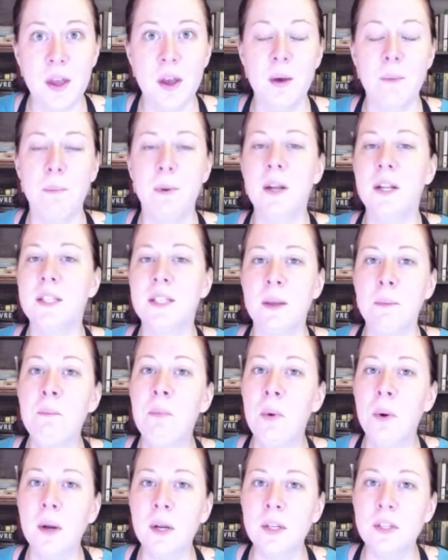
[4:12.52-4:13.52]
But it's
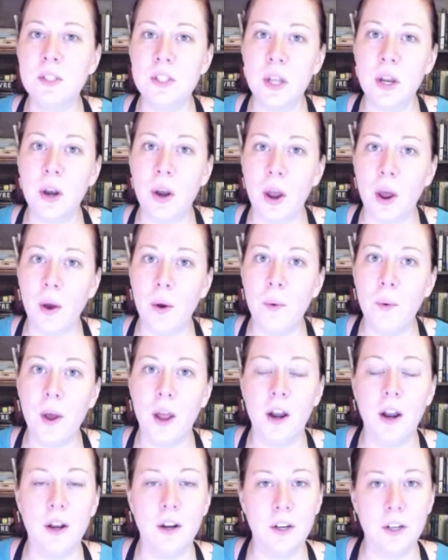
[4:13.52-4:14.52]
important to know
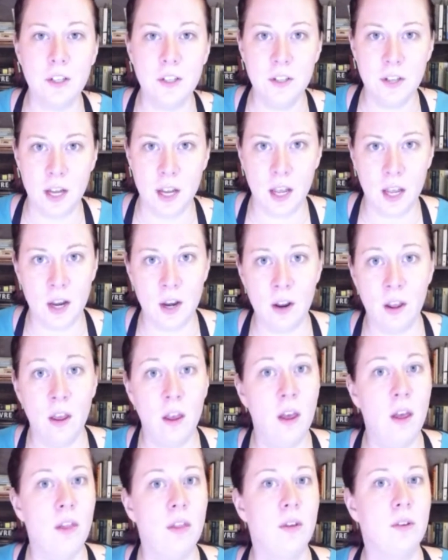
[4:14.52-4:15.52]
and understand
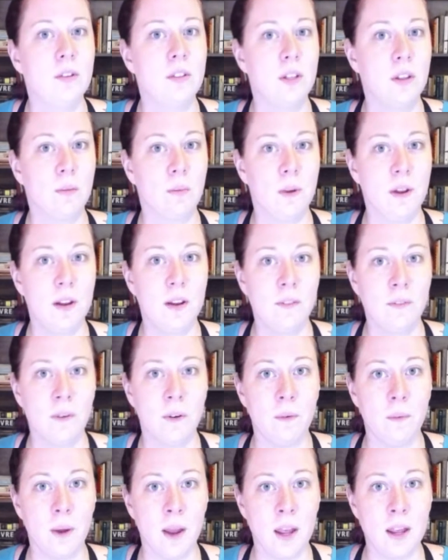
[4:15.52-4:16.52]
those 3
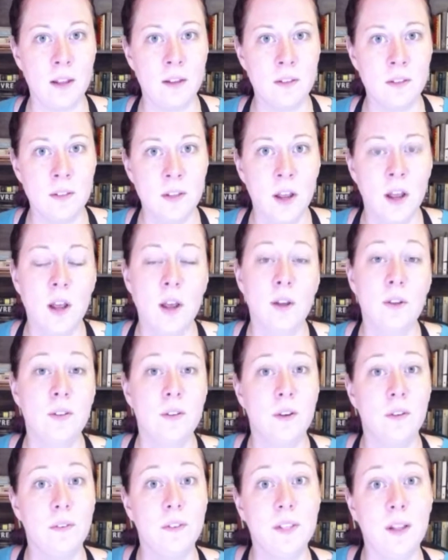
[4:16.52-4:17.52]
different ways,
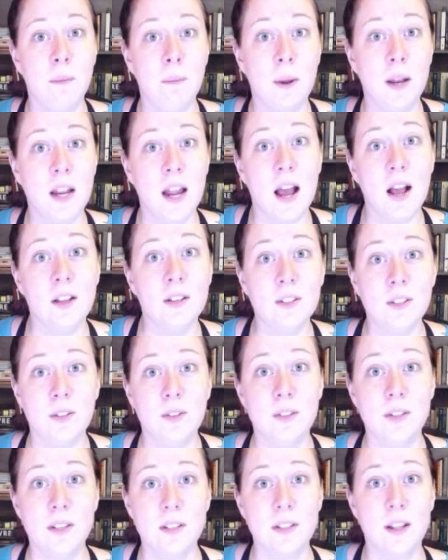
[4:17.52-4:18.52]
so if somebody else
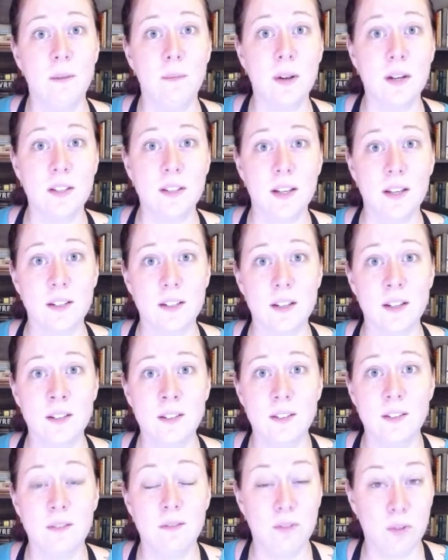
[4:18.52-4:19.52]
uses them in a
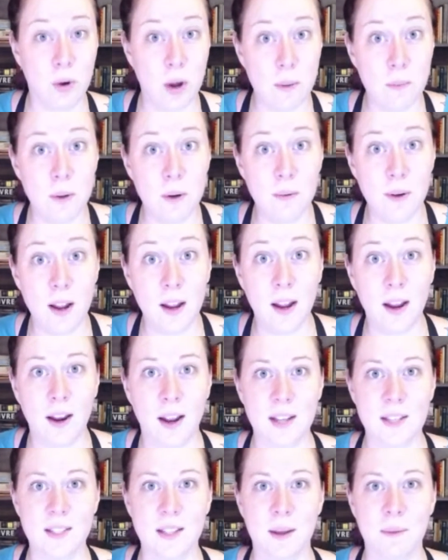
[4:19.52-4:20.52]
sentence, you're able to
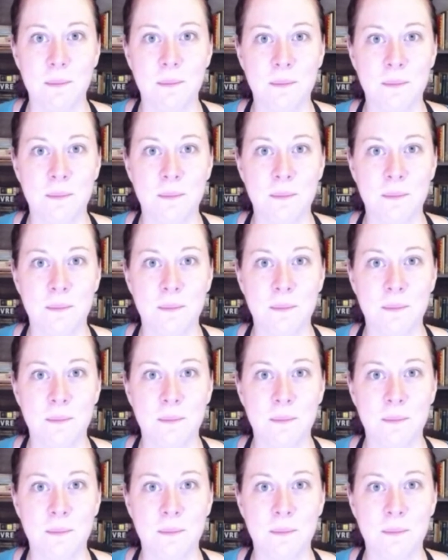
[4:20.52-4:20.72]
recognize them.